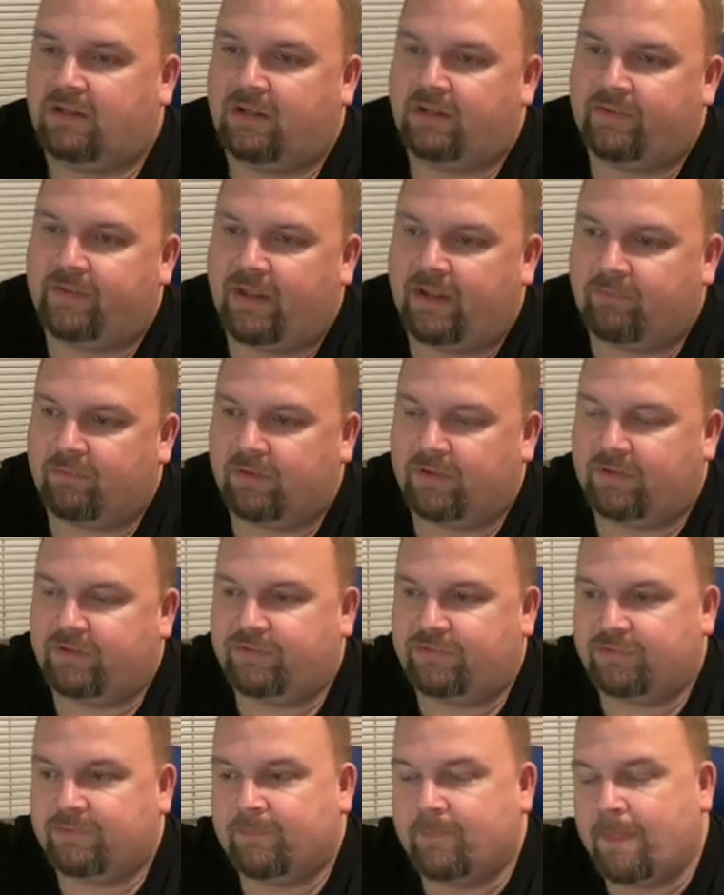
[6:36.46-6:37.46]
that
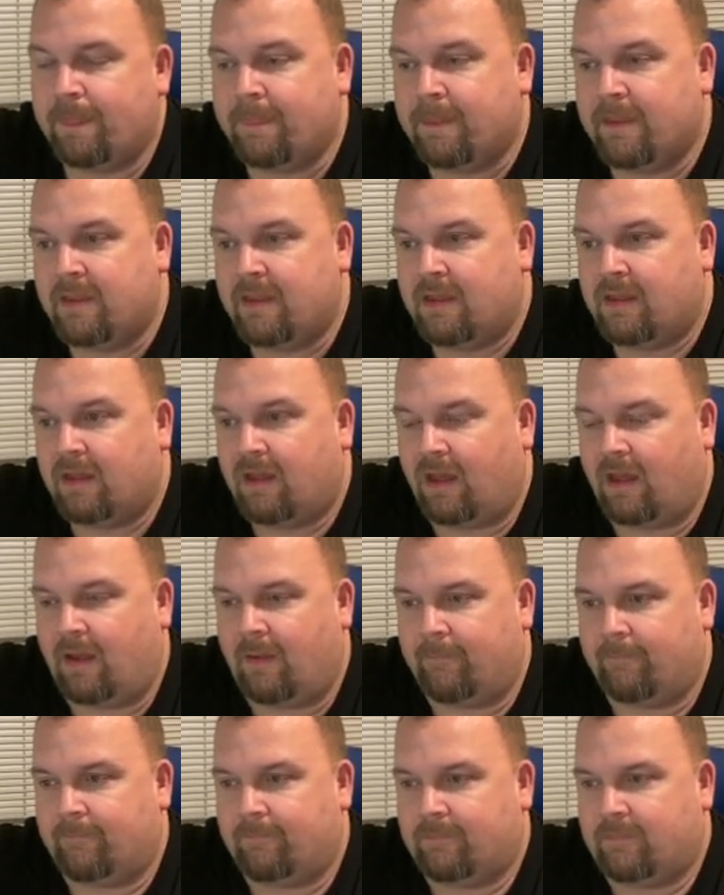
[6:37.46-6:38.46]
release.
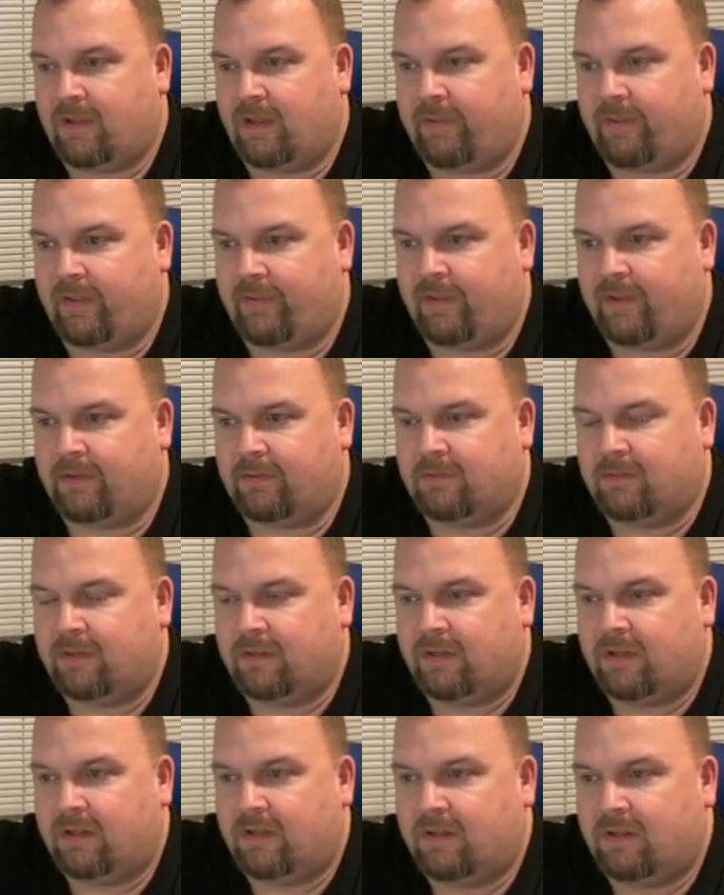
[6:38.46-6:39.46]
And then
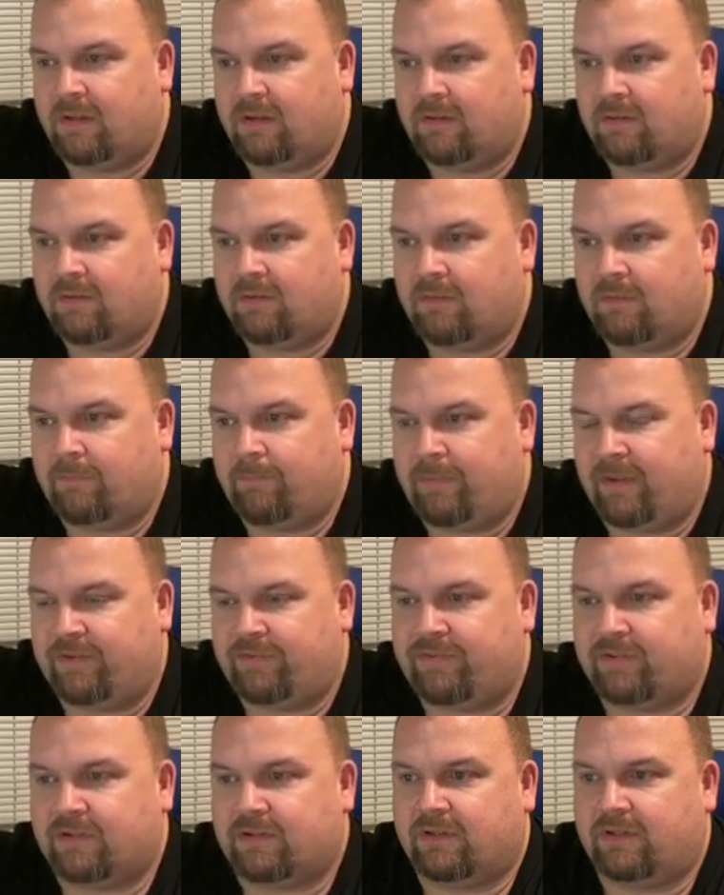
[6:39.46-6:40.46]

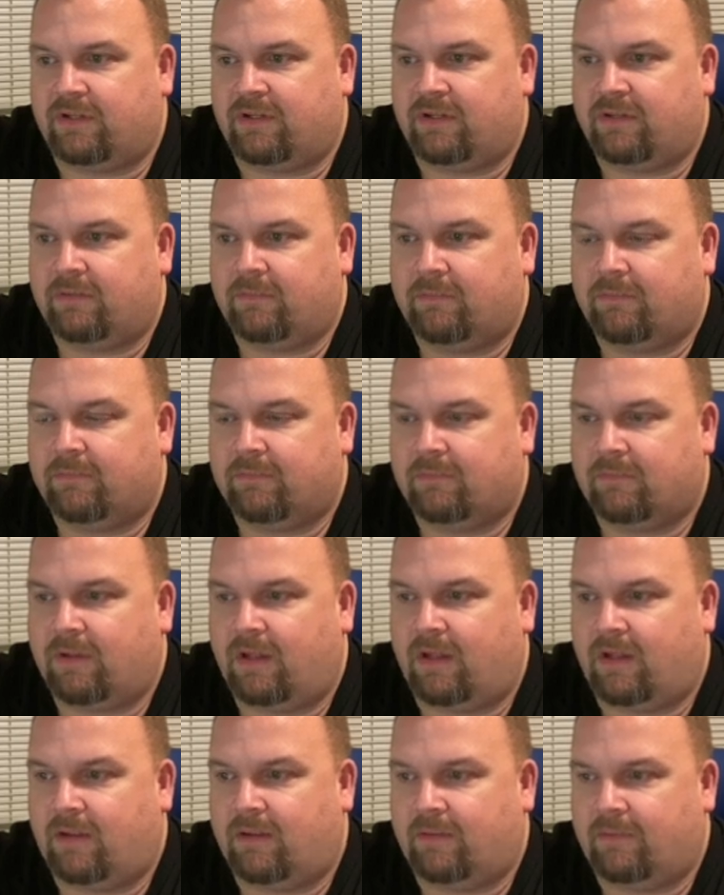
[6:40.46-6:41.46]
basically
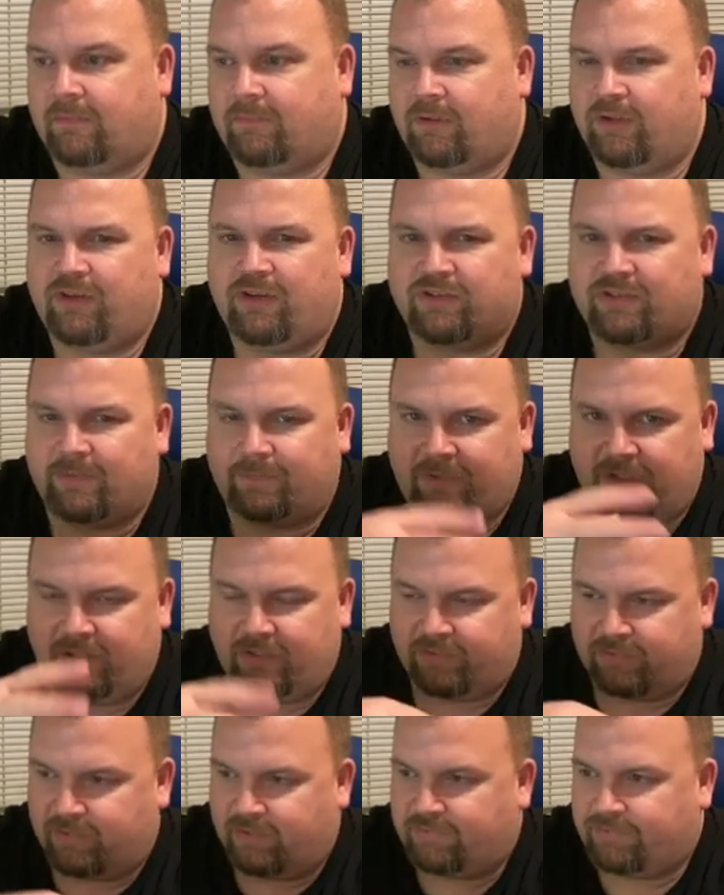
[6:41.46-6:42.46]
they just update
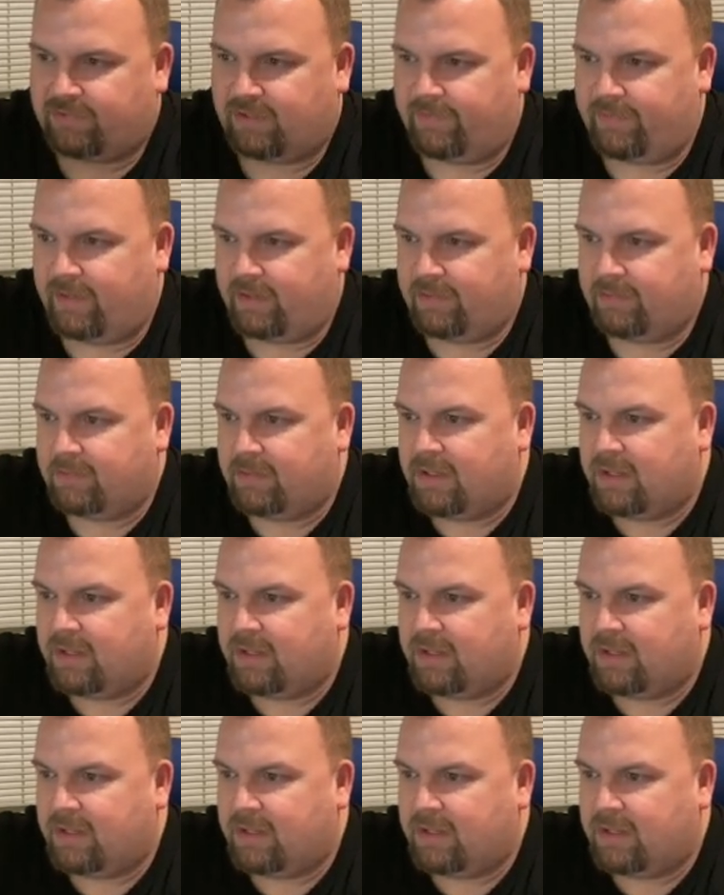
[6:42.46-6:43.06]
each list, and then